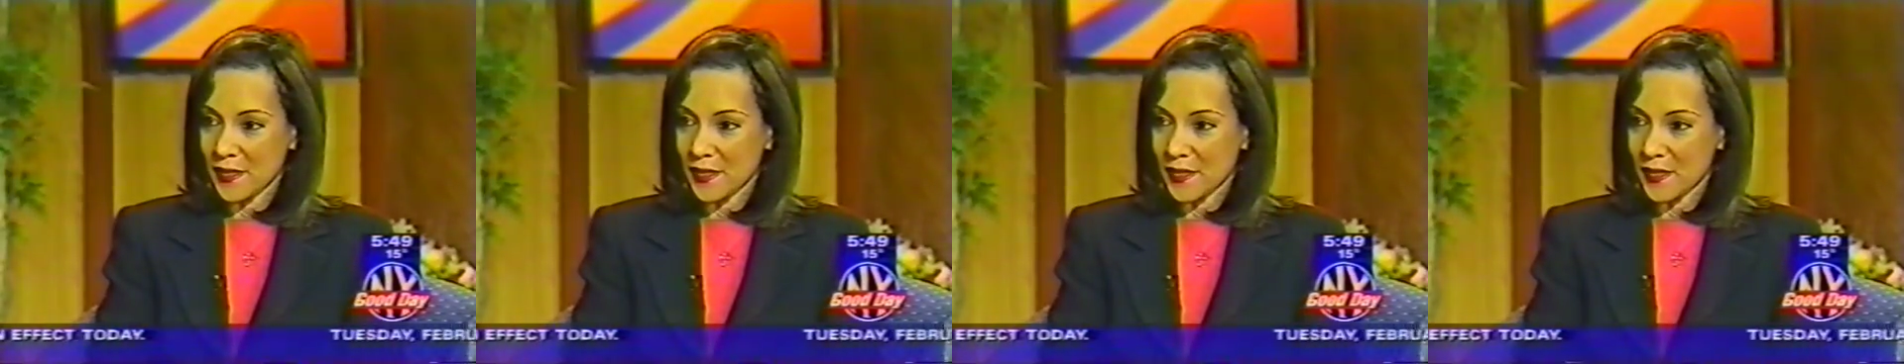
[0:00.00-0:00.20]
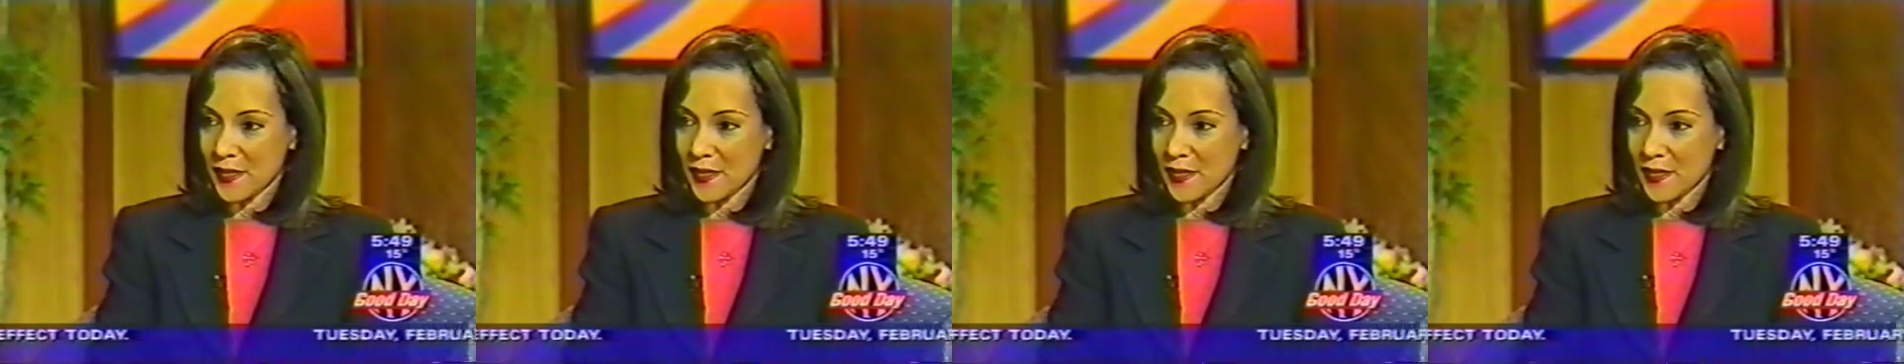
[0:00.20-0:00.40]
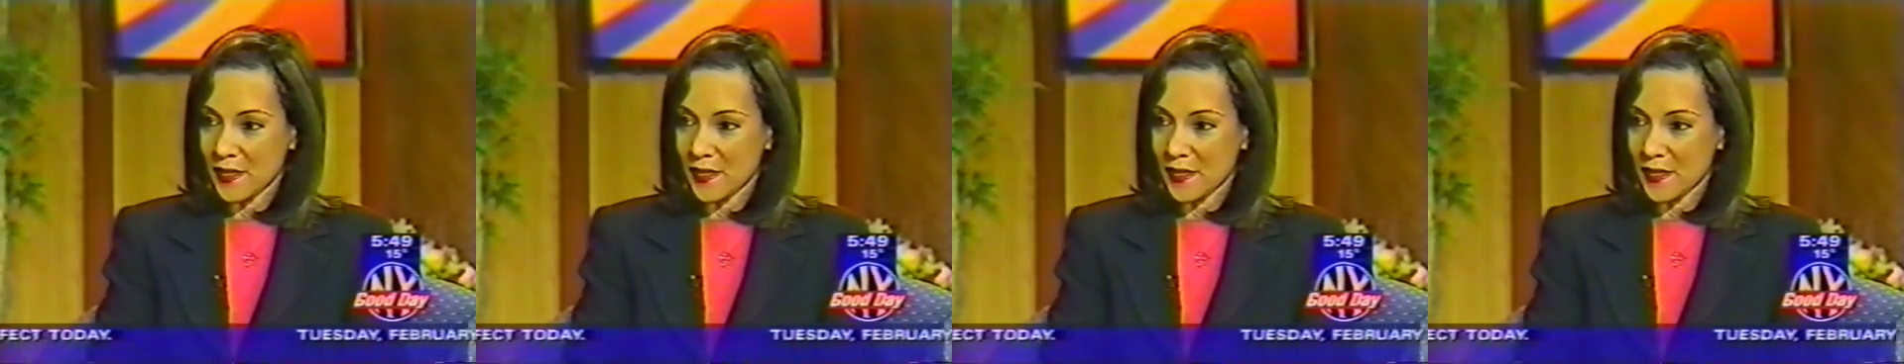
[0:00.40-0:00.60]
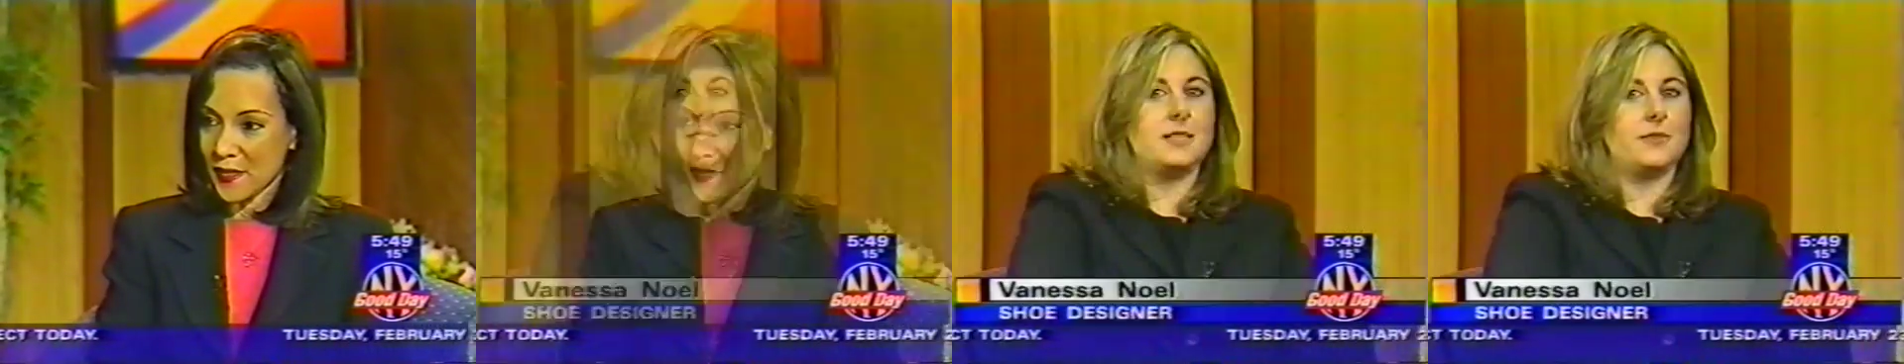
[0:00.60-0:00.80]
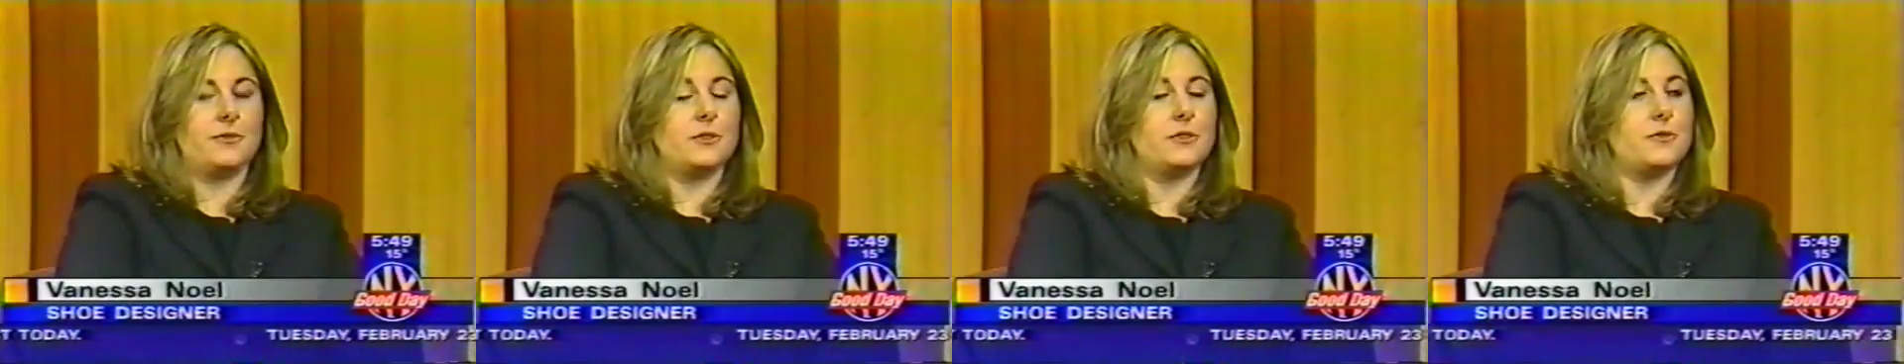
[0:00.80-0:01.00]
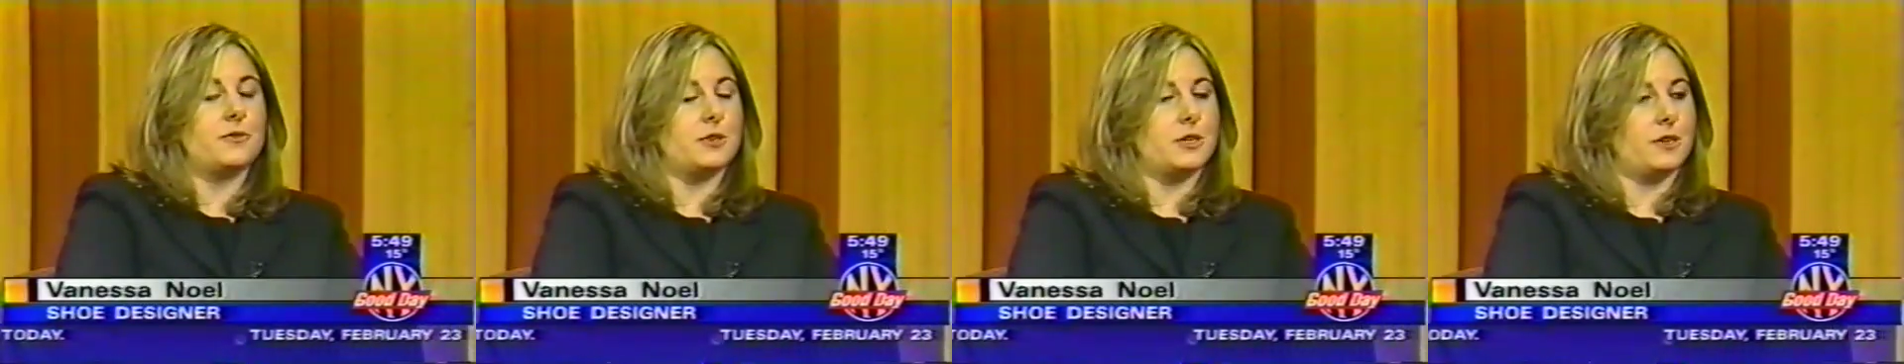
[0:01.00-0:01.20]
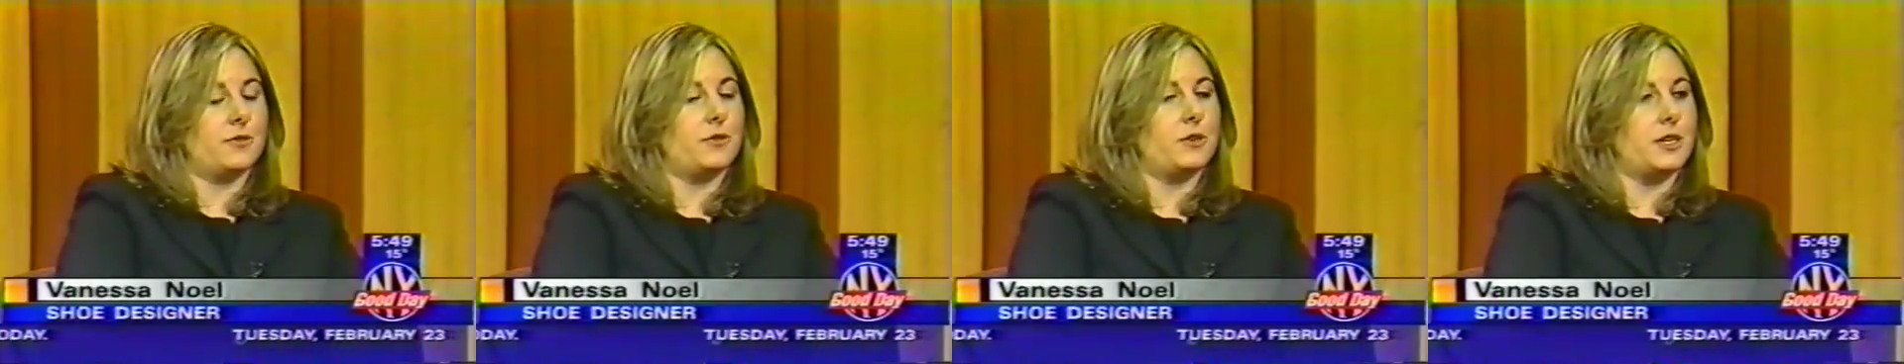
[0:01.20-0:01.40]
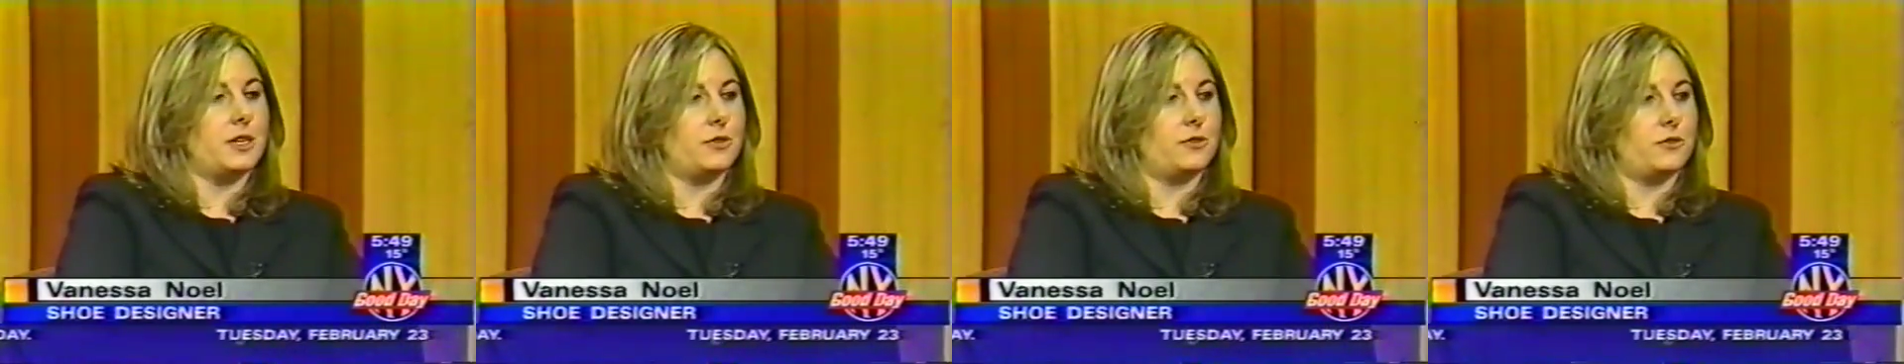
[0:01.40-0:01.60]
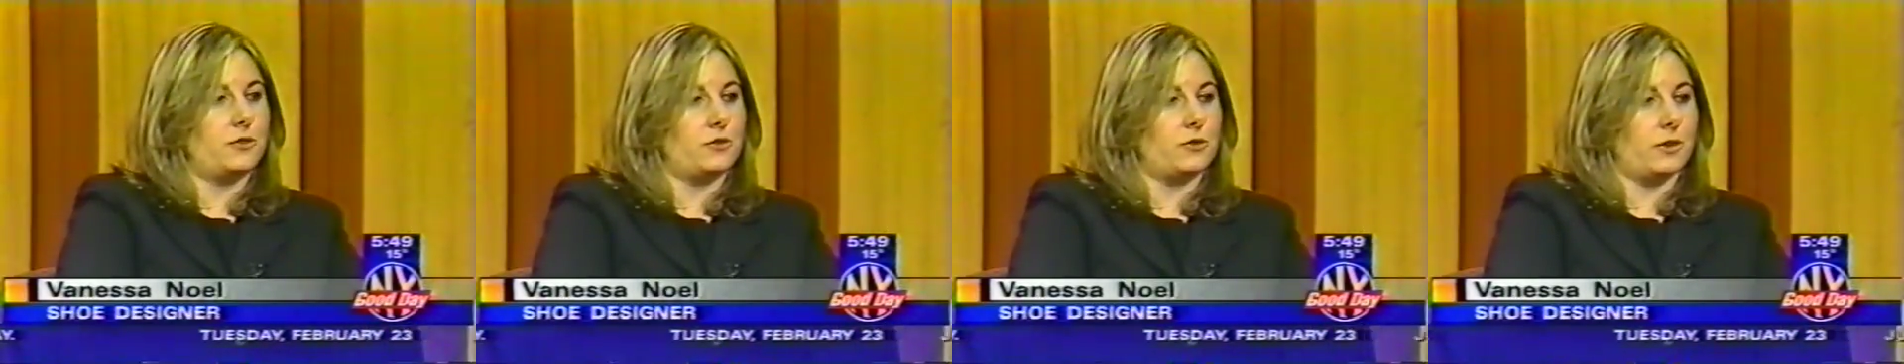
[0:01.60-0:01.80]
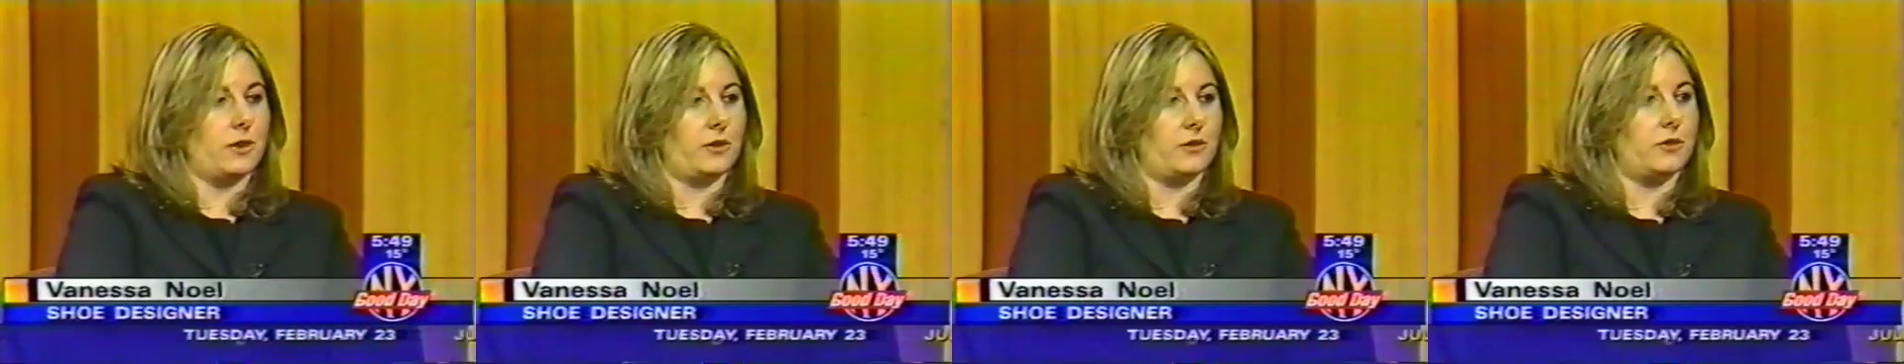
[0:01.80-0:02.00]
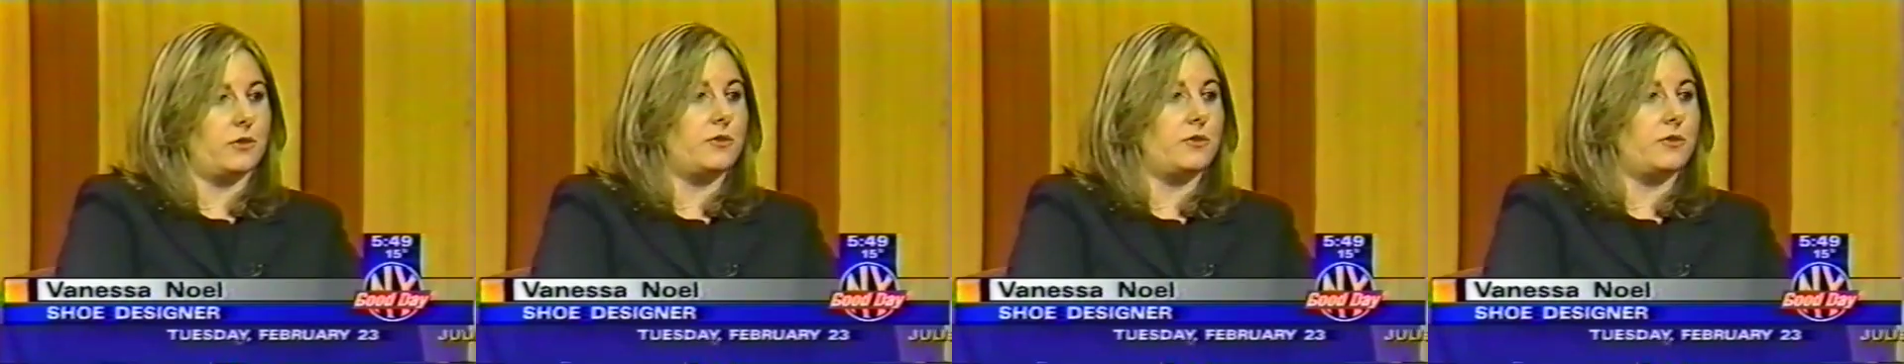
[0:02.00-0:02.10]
It's different for different industries.